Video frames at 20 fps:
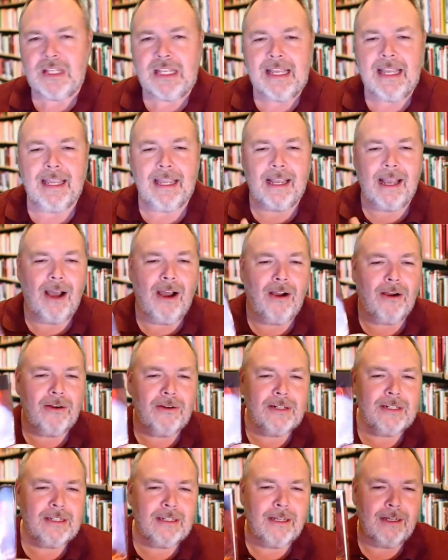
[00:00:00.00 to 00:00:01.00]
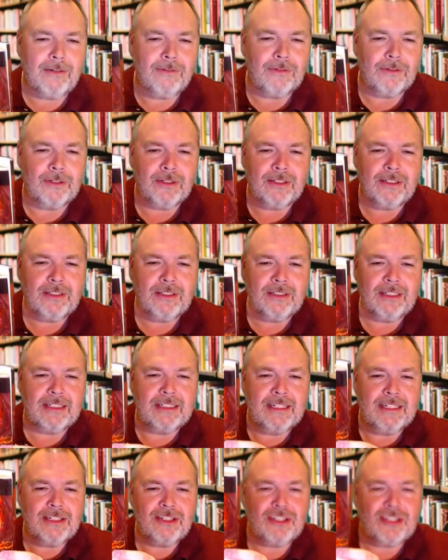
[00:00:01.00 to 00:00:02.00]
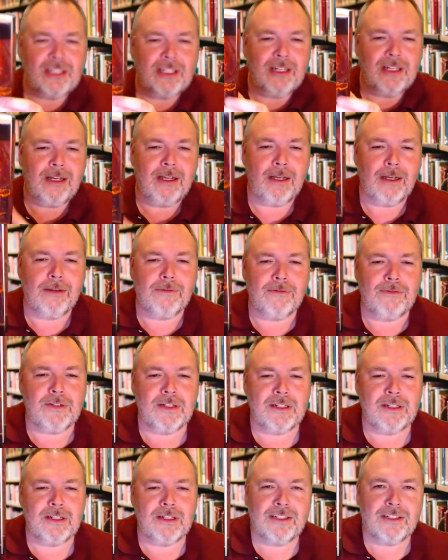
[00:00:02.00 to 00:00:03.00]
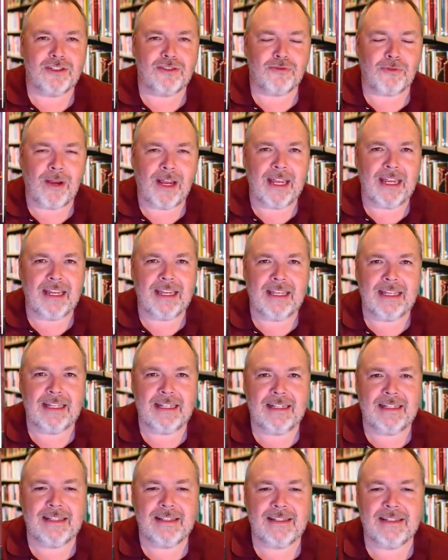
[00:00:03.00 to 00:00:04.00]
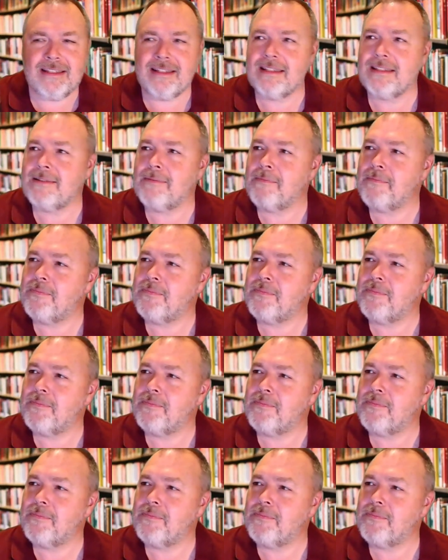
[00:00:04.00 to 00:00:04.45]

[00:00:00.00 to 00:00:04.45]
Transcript: a hardcover edition of Dragons